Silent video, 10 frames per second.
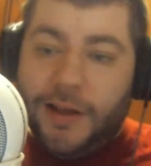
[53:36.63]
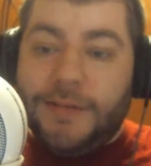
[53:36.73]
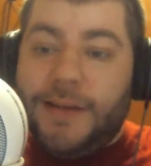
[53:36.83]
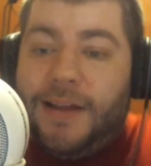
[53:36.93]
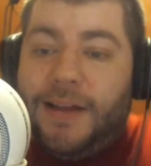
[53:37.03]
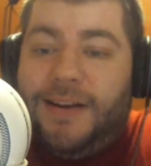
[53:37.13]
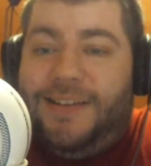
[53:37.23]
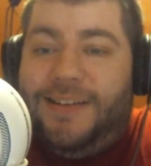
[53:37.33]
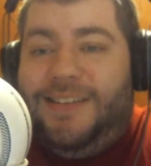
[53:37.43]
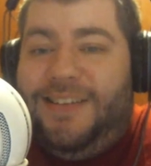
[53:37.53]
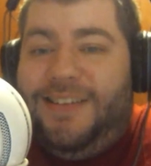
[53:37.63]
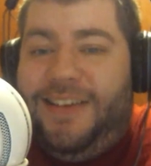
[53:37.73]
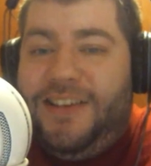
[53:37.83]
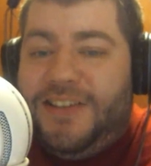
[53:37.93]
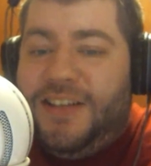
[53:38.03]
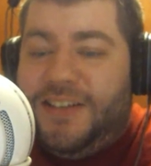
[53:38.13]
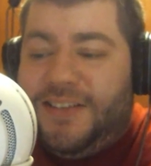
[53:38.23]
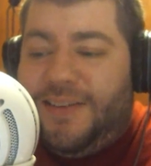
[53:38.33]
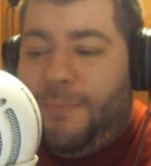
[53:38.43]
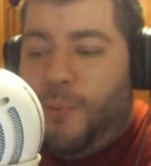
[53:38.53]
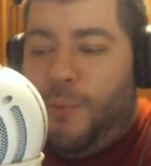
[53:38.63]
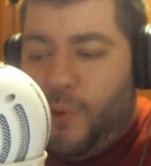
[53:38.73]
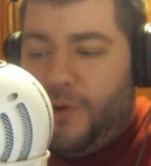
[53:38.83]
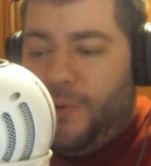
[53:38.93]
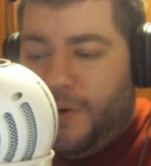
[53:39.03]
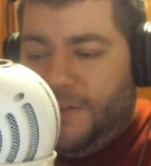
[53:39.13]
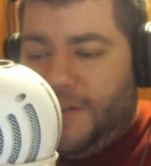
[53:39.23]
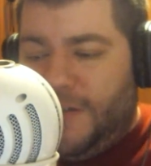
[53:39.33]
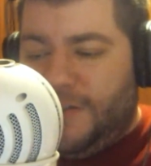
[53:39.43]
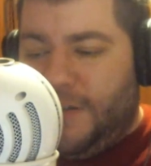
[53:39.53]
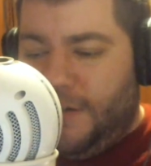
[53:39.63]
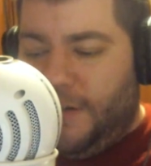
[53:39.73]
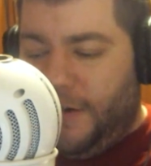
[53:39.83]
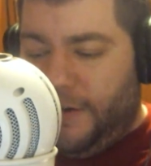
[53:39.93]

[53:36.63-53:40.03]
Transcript: I said, EG is an important organization, and